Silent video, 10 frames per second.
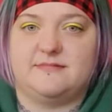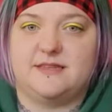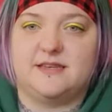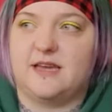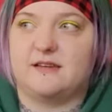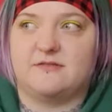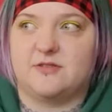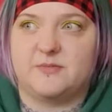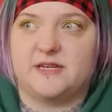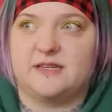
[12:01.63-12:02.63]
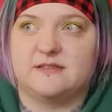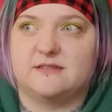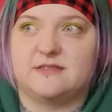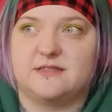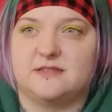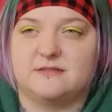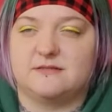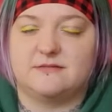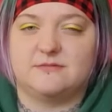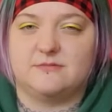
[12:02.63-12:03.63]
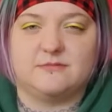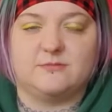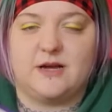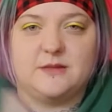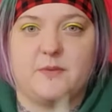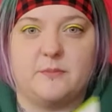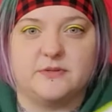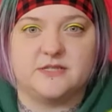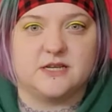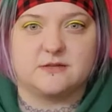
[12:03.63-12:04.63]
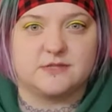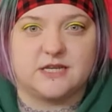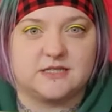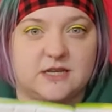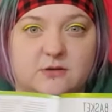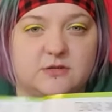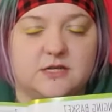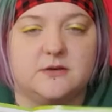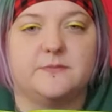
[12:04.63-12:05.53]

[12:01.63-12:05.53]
and get grubby. So why the pomp and circumstance, I don't